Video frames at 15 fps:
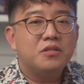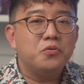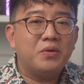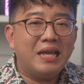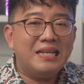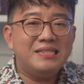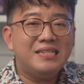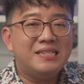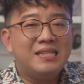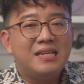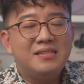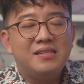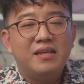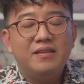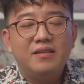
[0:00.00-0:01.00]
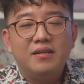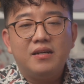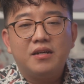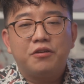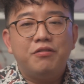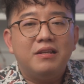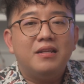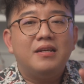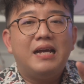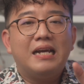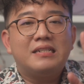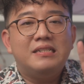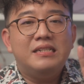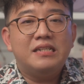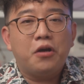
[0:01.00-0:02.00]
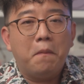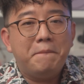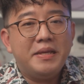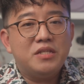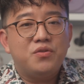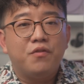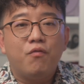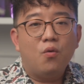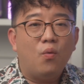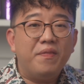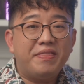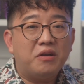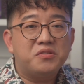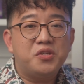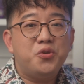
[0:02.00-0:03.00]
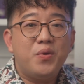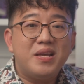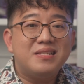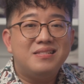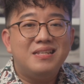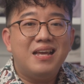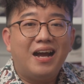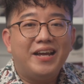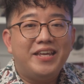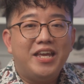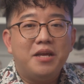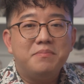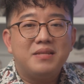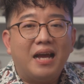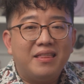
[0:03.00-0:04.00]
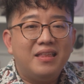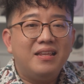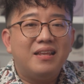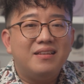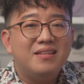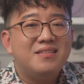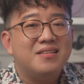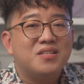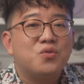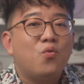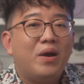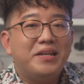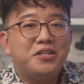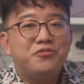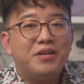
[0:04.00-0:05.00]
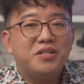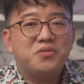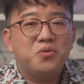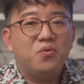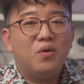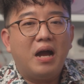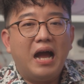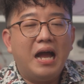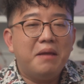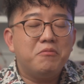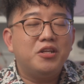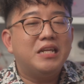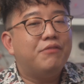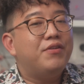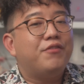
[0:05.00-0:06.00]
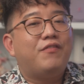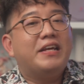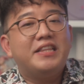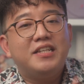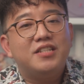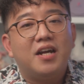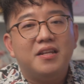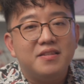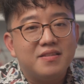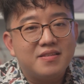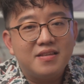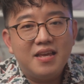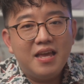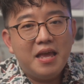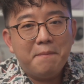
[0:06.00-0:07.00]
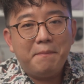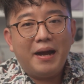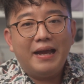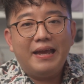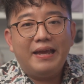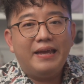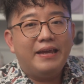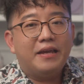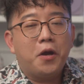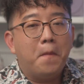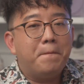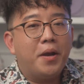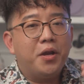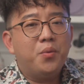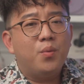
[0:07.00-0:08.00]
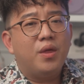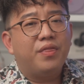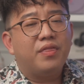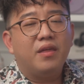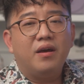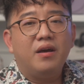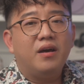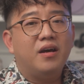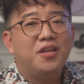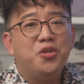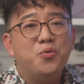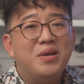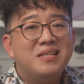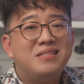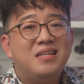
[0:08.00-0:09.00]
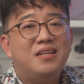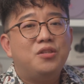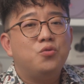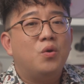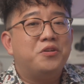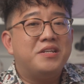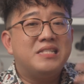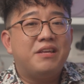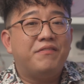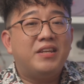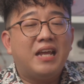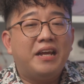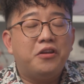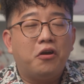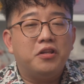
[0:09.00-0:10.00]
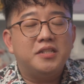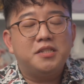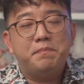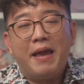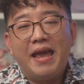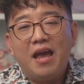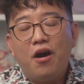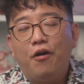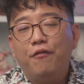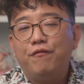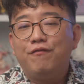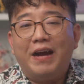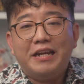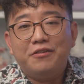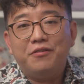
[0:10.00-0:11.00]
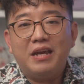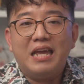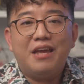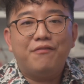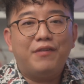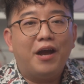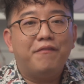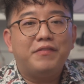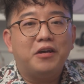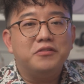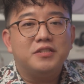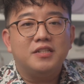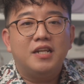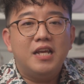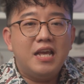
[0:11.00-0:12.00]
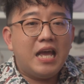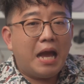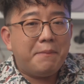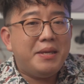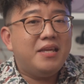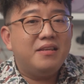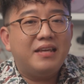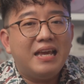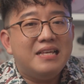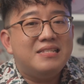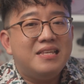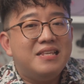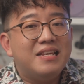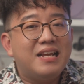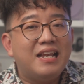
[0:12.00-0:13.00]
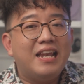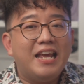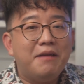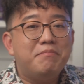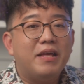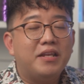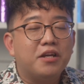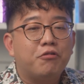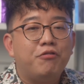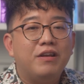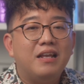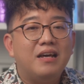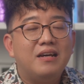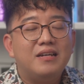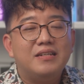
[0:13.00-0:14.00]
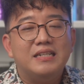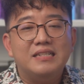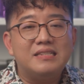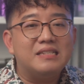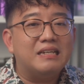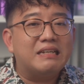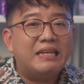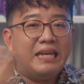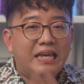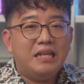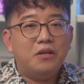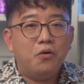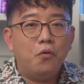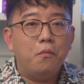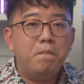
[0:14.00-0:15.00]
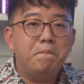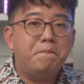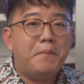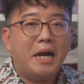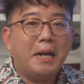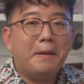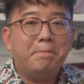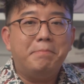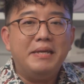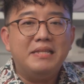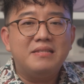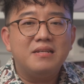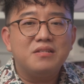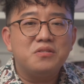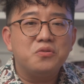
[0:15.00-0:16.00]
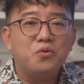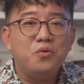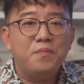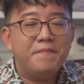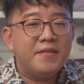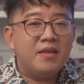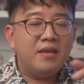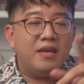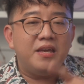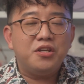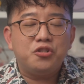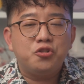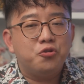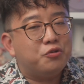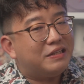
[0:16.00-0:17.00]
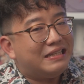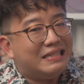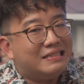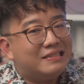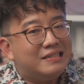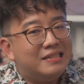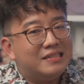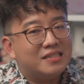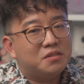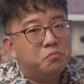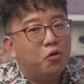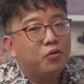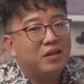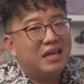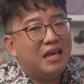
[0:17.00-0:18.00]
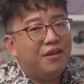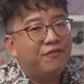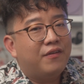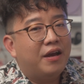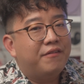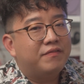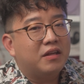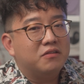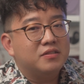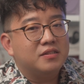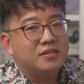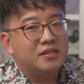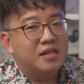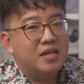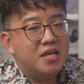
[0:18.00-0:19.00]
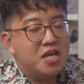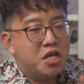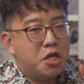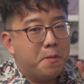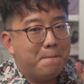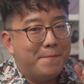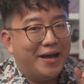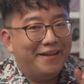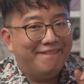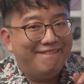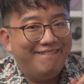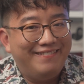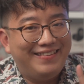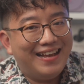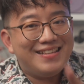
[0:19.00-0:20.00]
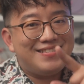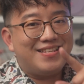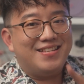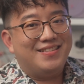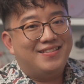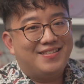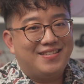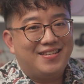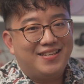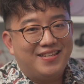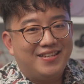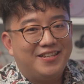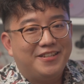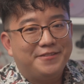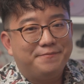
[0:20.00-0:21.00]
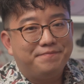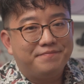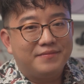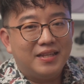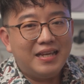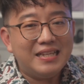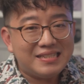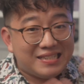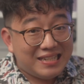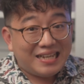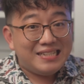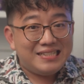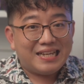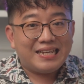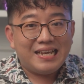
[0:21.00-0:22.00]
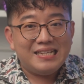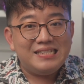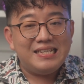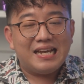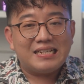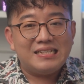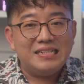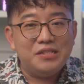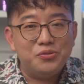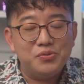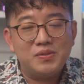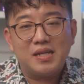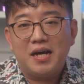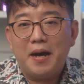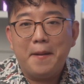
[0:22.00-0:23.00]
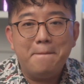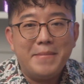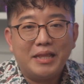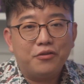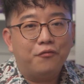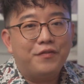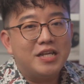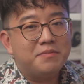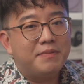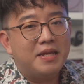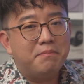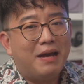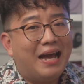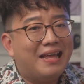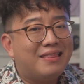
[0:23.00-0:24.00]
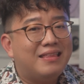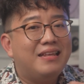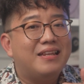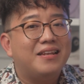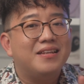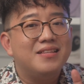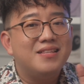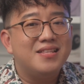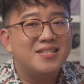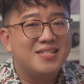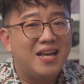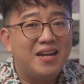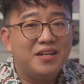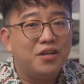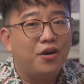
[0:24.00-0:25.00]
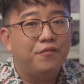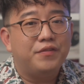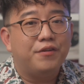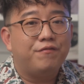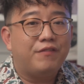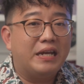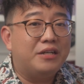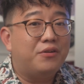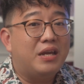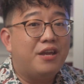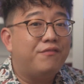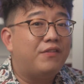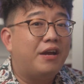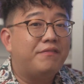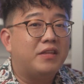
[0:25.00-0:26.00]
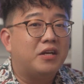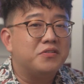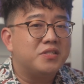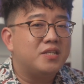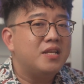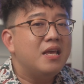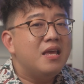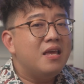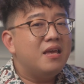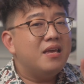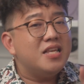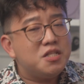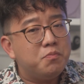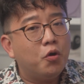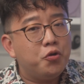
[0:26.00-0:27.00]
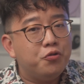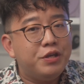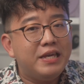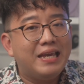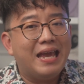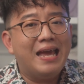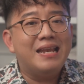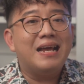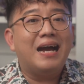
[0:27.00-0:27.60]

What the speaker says: So KZ says that the Krila actually competes with 1000 USD IEMs. I think that this is quite a stretch, so I'm going to give it a fighting chance by comparing with USD $279 pair of final A5000. I mean, KZ did claim that the Krila is a kilobuck beater, so it should easily smoke the A5000. But does it? It's nice that KZ actually used a metal faceplate, but I think that the design of the final A5000 is more unique and